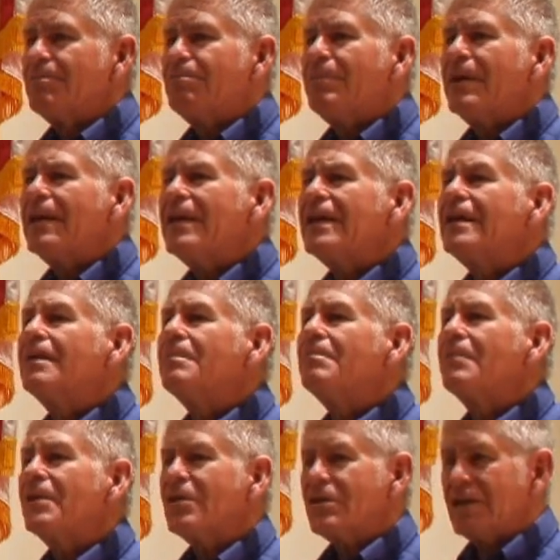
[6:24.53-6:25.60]
Big
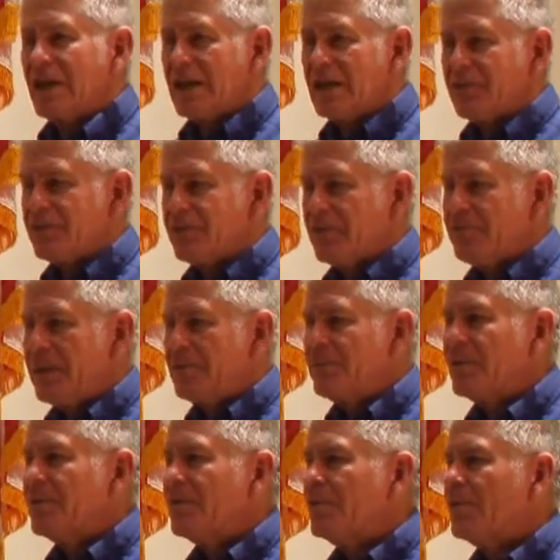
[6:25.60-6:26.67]
mistake for
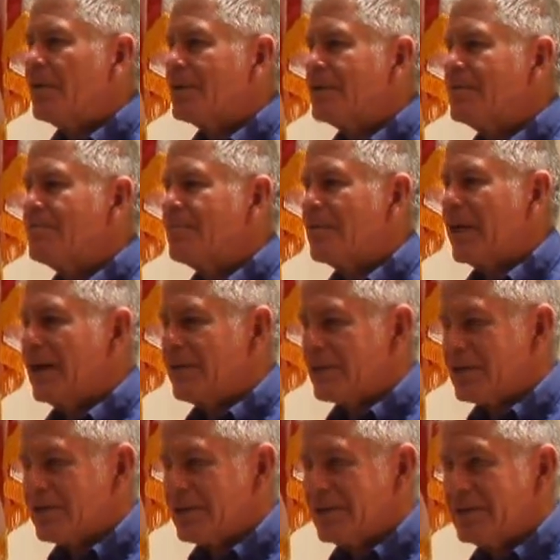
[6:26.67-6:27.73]
people who wanted
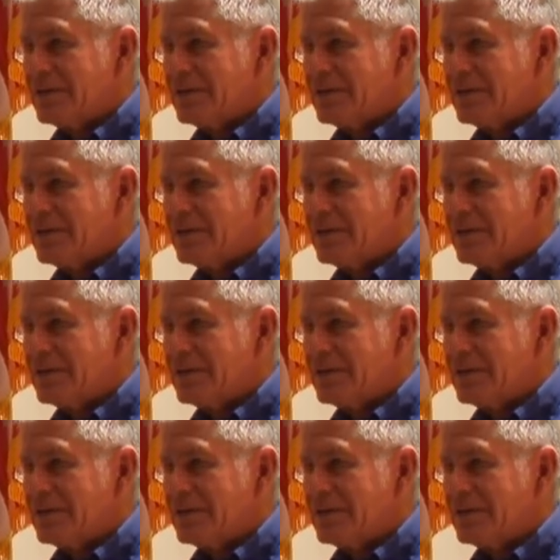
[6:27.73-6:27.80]
privacy.